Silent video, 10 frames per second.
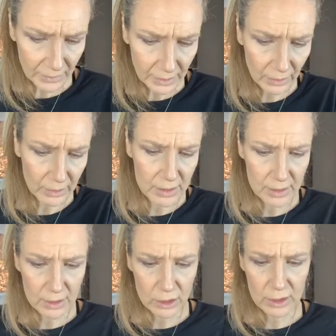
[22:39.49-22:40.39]
Here it is.
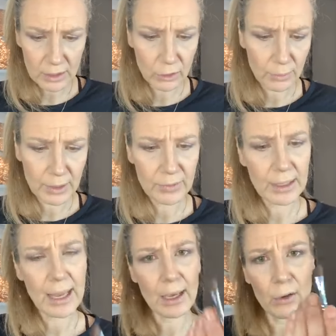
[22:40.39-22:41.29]
It's just a little bit of an
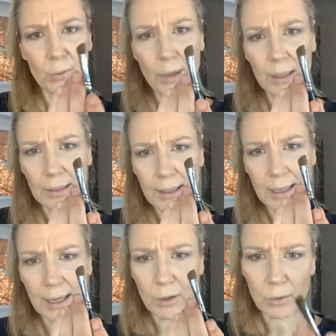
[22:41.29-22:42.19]
angle. I like the
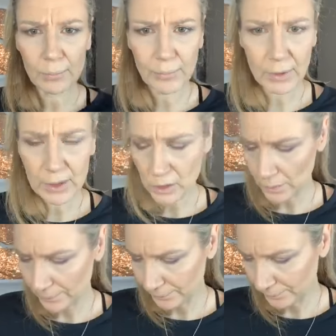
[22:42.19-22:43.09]
angle on this one.